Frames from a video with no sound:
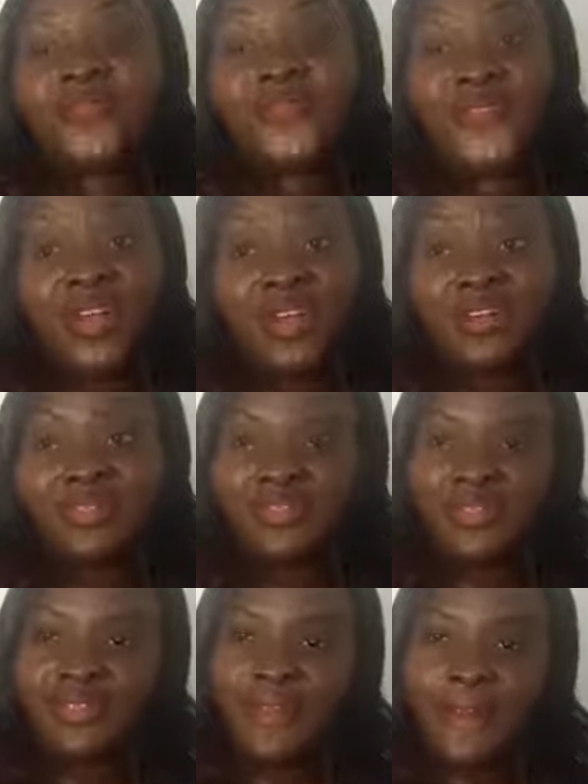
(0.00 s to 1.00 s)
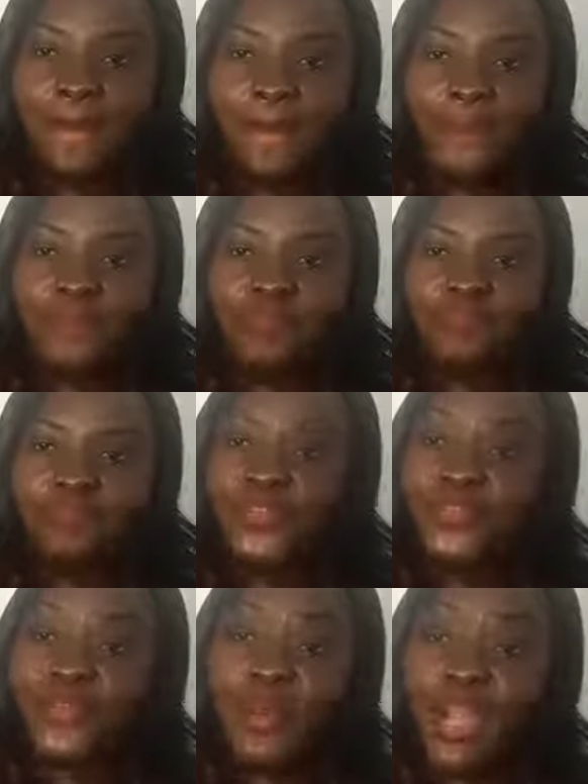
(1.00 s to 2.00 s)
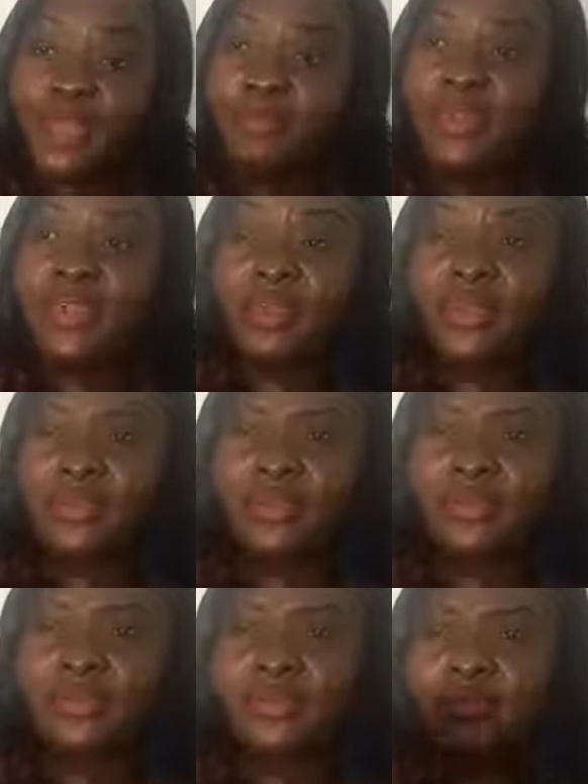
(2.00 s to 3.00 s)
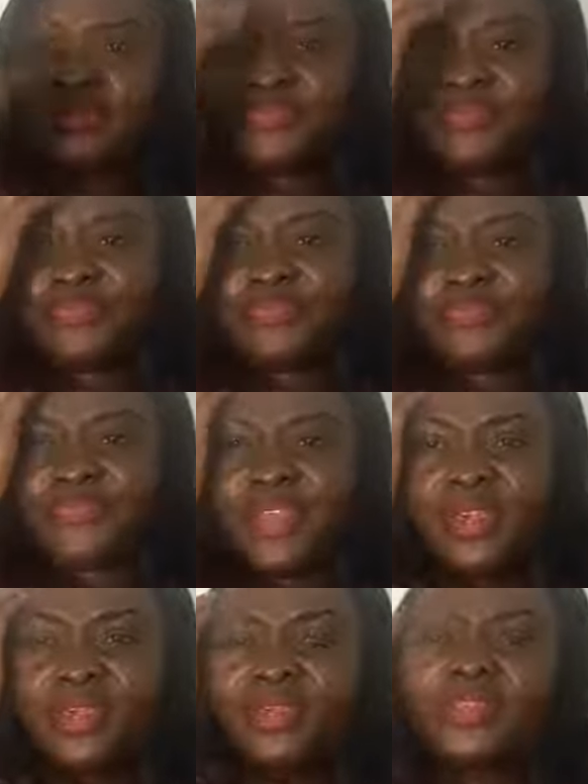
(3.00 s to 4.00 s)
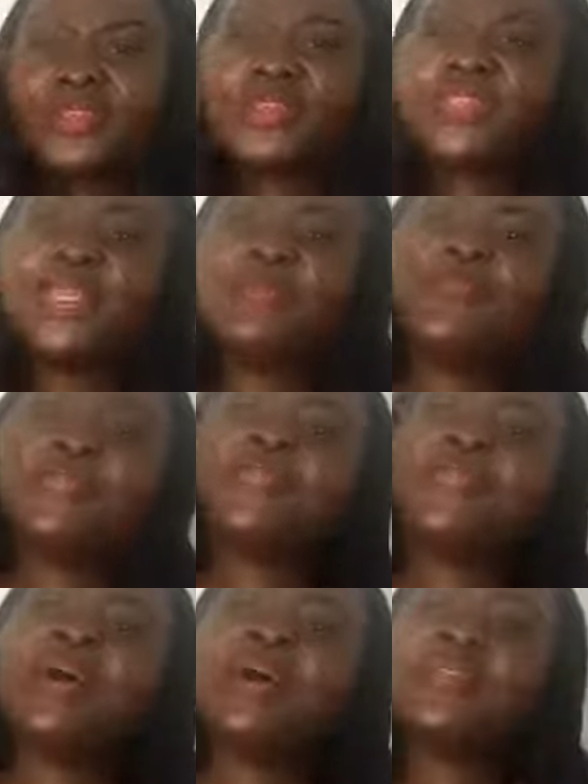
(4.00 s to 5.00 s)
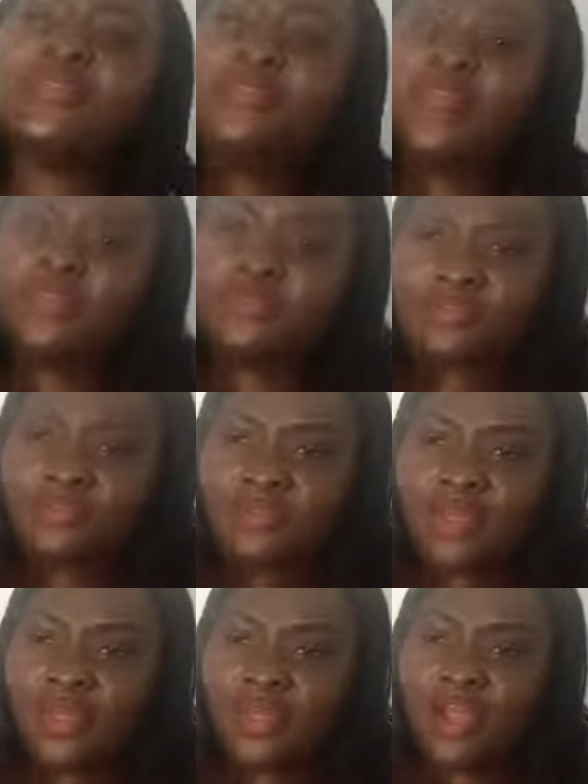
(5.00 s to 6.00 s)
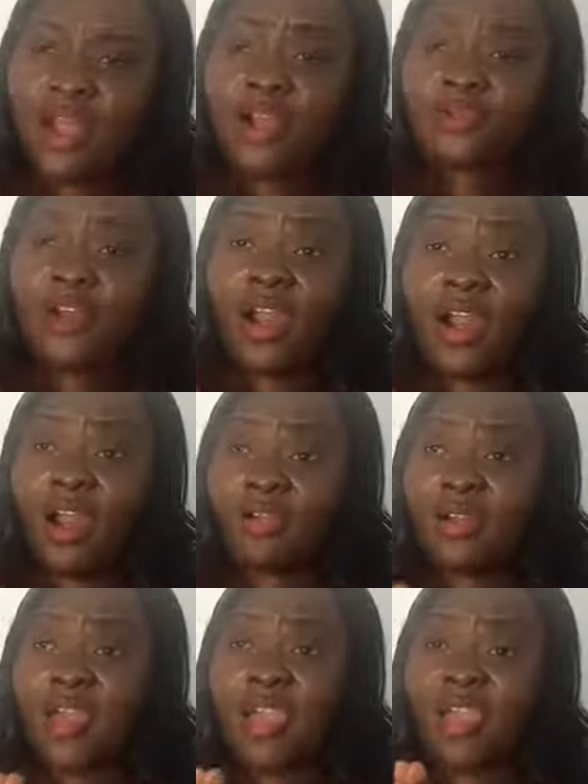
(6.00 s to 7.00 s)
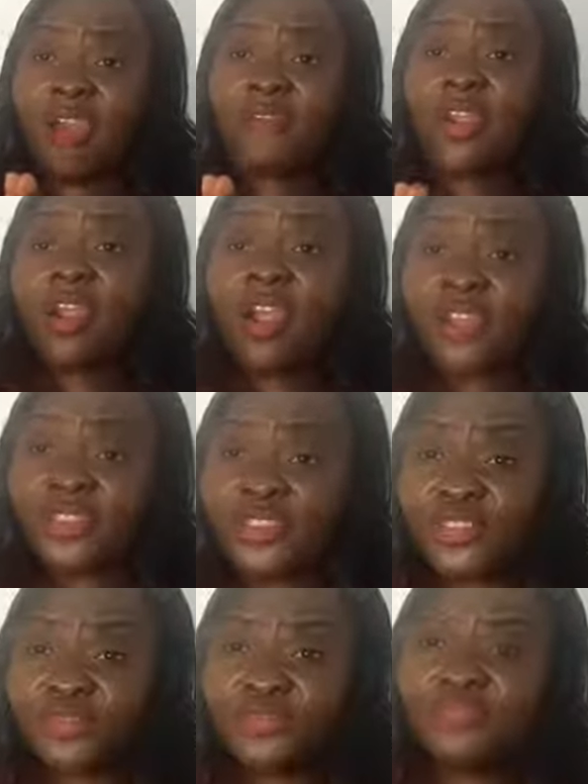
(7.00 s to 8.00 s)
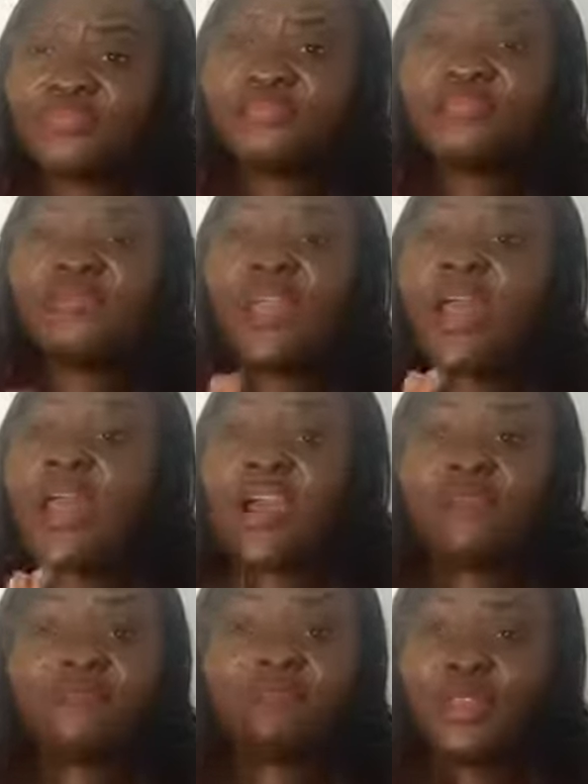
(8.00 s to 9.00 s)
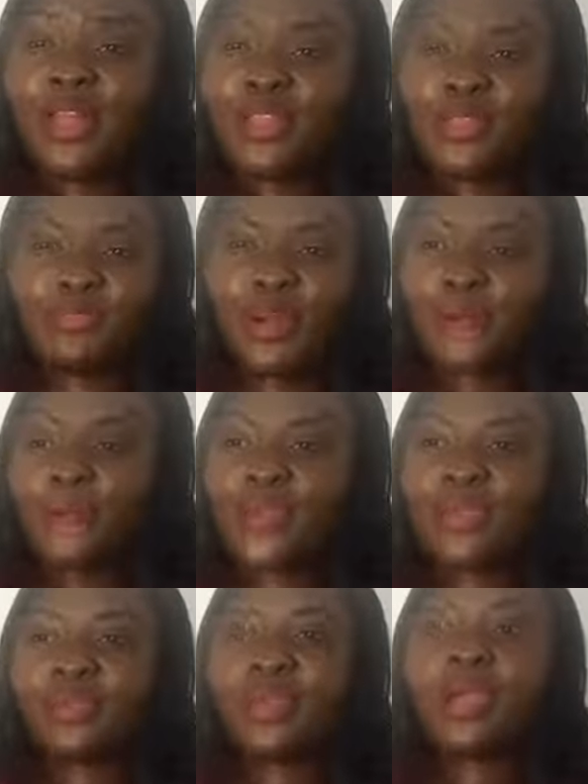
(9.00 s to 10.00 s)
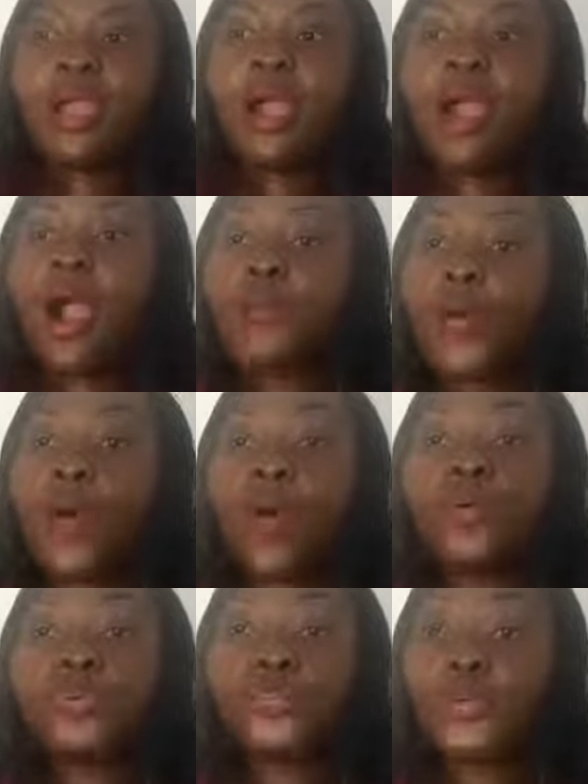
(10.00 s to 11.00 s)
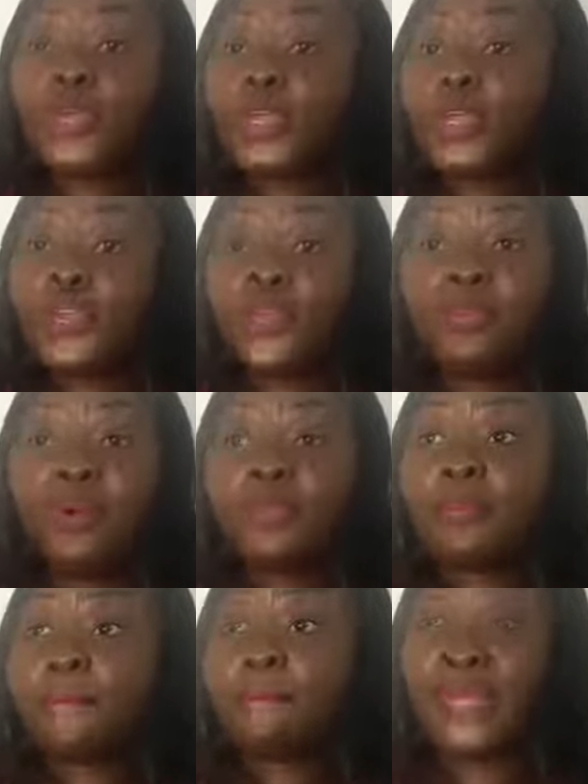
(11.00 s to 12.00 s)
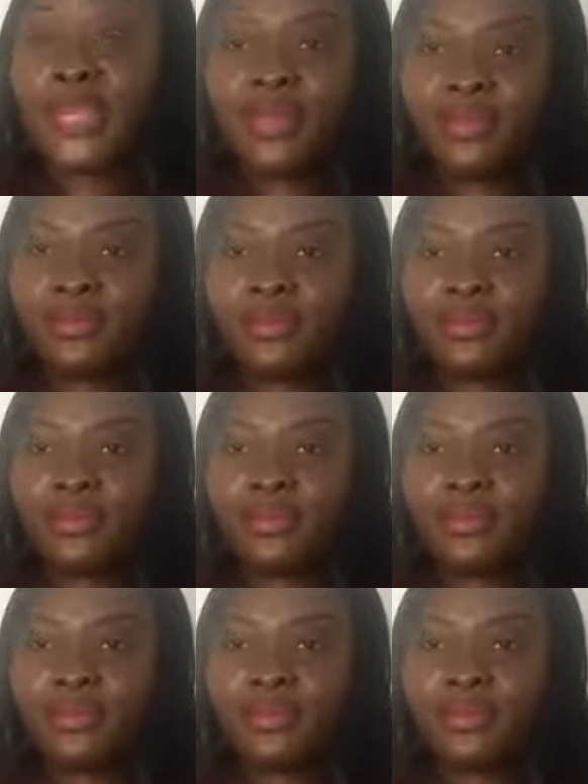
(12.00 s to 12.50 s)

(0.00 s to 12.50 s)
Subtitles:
first before I became a nurse. So deep inside me, I have a heart. I have blood pumping. I'm also a human being.